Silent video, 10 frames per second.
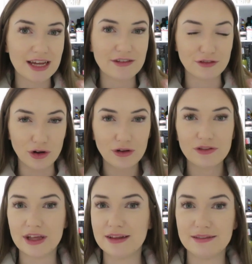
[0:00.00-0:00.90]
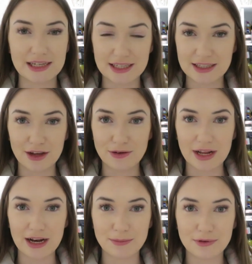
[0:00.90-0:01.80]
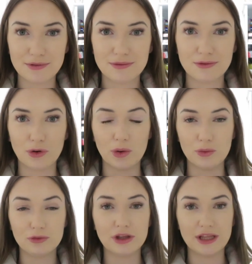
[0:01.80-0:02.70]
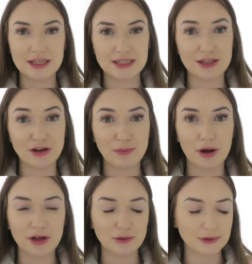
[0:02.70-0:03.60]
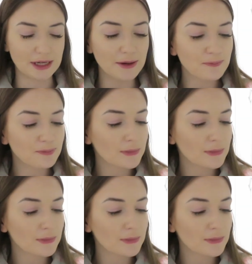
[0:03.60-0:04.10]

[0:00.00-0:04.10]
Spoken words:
If not, then this is the only clip, or this is the only part you will see.